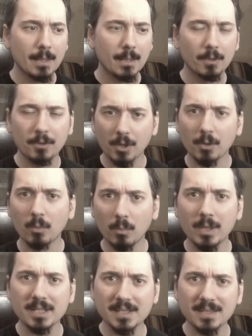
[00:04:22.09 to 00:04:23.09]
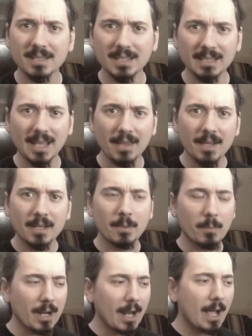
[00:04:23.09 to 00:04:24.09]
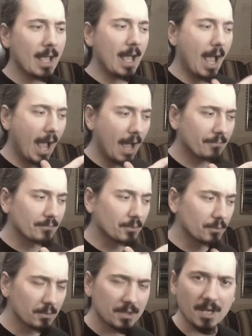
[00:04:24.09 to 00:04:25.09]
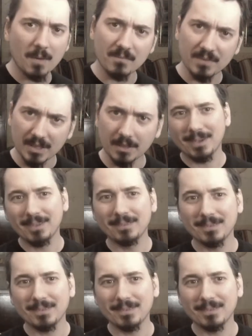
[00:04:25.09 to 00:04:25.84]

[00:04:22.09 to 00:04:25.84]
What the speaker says: Although I always think that when I have to do something